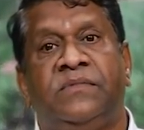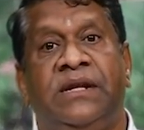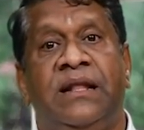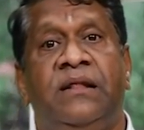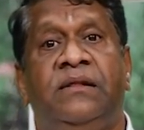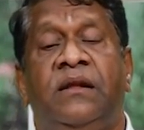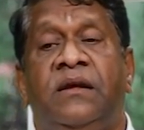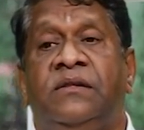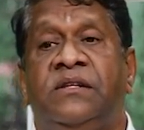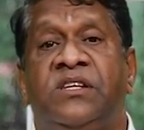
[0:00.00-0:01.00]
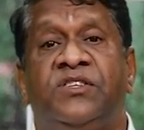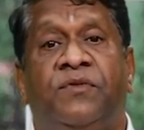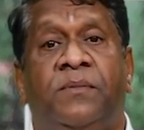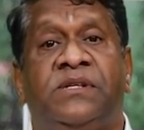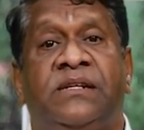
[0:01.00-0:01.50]
tell this is
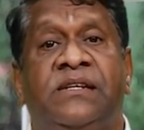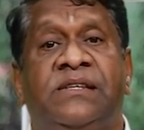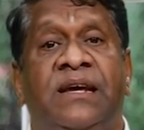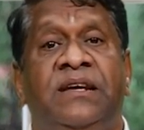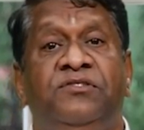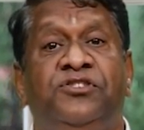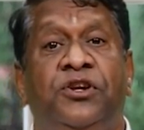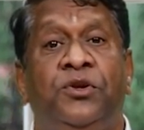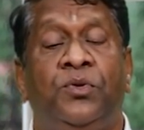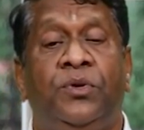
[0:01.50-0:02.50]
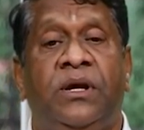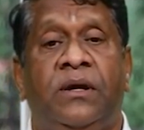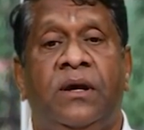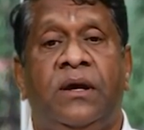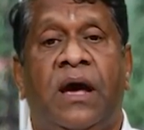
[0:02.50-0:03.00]
from Sathya Sai Institute
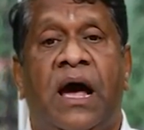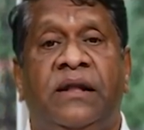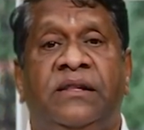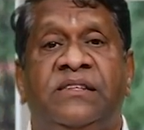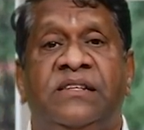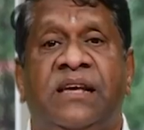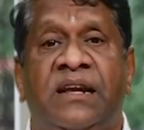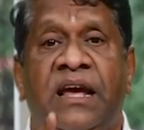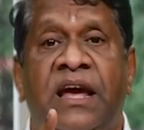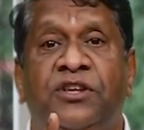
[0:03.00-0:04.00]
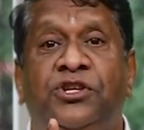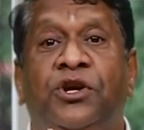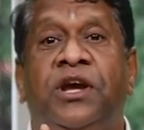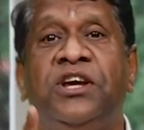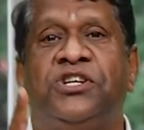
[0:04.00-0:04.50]
and this is an
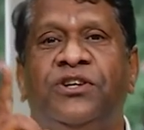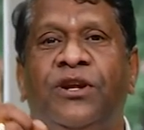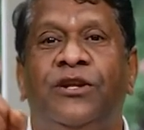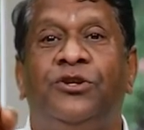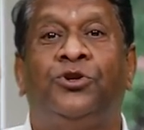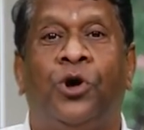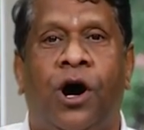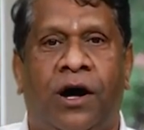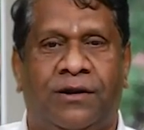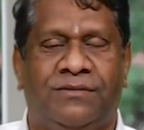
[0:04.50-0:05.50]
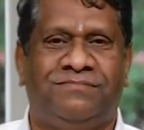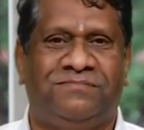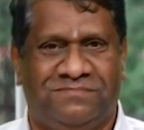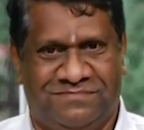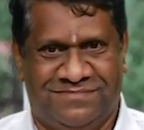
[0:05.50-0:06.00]
educational tour.
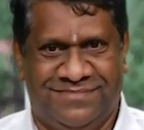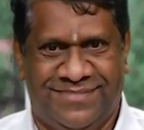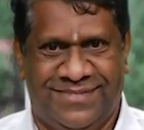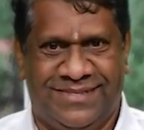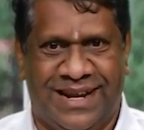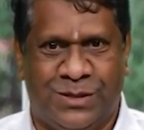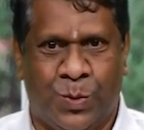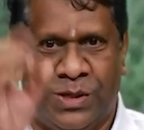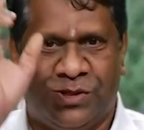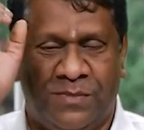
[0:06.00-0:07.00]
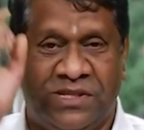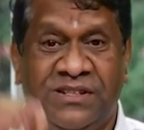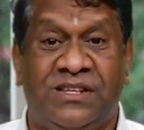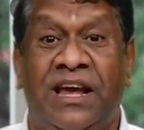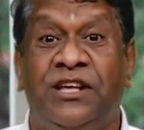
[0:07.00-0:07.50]
That is the word Swami
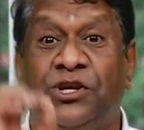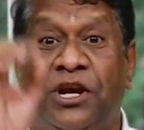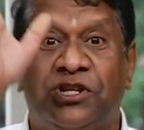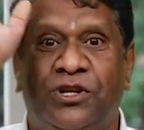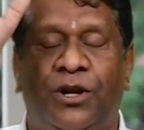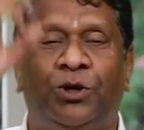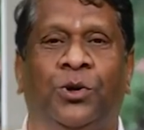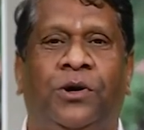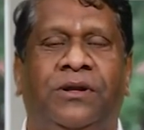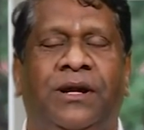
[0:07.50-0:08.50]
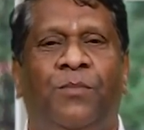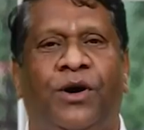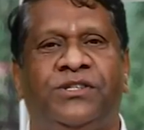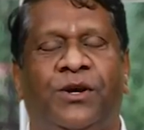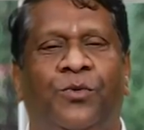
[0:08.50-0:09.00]
said. It's an educational tour that
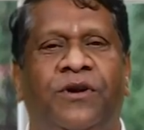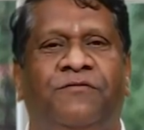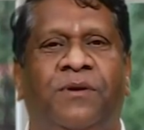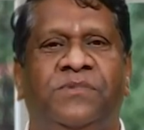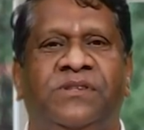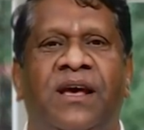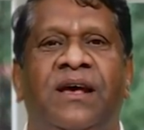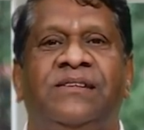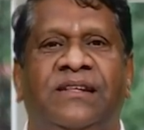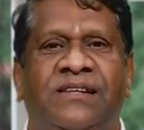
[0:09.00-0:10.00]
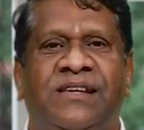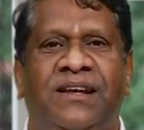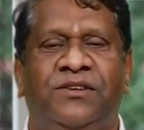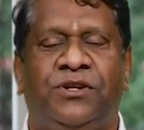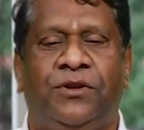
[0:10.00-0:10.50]
boys are going from Sathya
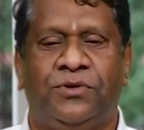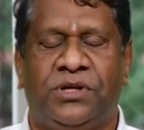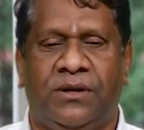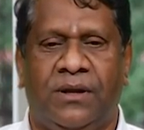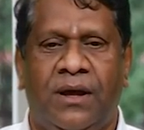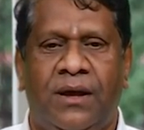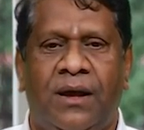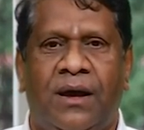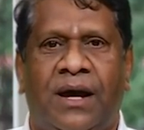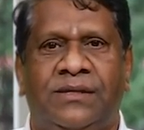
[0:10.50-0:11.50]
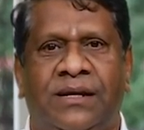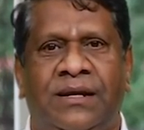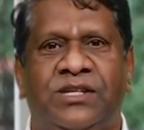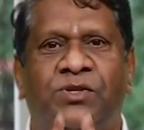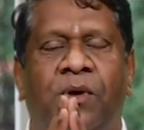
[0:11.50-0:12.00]
Sai Institution. I said,
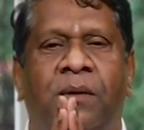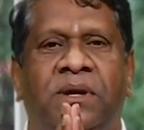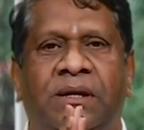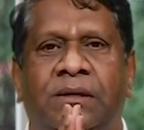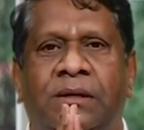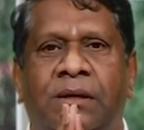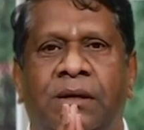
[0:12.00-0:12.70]
yes, Swami.